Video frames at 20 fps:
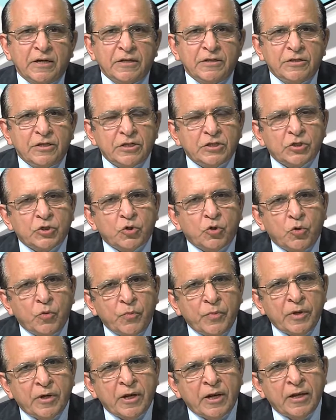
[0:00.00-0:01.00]
This
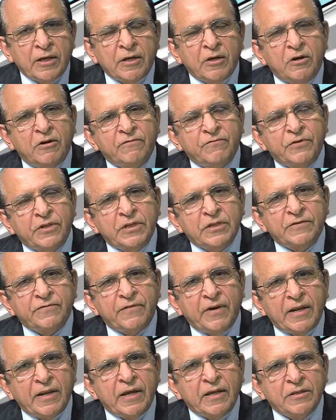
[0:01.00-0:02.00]
commingling of these
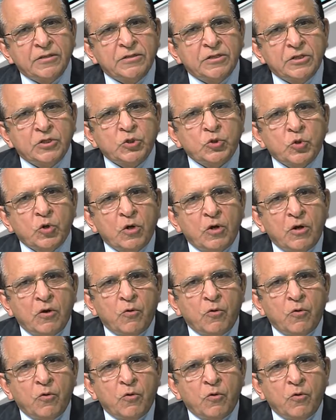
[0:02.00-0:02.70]
finances